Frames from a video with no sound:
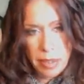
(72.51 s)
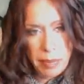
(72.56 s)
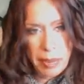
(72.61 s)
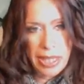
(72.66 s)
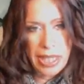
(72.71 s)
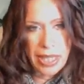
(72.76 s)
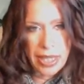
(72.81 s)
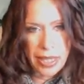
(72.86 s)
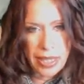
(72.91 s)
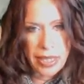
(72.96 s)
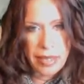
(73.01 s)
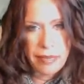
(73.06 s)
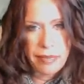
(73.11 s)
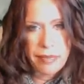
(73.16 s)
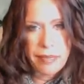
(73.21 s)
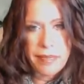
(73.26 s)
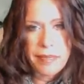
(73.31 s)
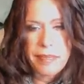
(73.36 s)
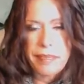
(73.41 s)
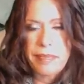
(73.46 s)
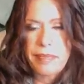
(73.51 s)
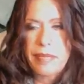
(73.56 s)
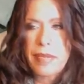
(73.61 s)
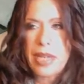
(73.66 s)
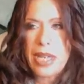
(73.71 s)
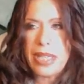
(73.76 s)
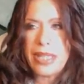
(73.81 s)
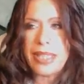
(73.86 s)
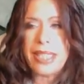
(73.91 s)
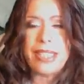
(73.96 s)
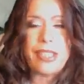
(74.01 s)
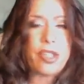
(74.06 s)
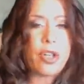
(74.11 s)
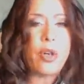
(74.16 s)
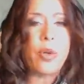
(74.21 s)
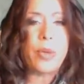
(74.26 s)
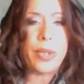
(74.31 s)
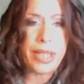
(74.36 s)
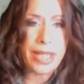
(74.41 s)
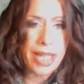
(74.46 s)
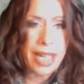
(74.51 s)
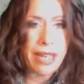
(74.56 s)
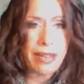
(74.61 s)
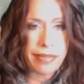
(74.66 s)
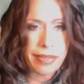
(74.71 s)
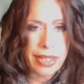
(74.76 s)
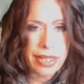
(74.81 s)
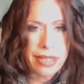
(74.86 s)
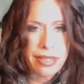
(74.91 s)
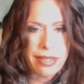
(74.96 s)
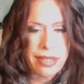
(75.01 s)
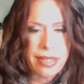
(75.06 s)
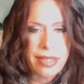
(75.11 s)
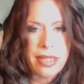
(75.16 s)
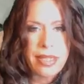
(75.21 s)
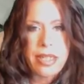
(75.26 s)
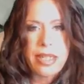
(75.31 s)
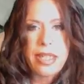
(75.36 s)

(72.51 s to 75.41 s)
beginning, let's go with the obvious.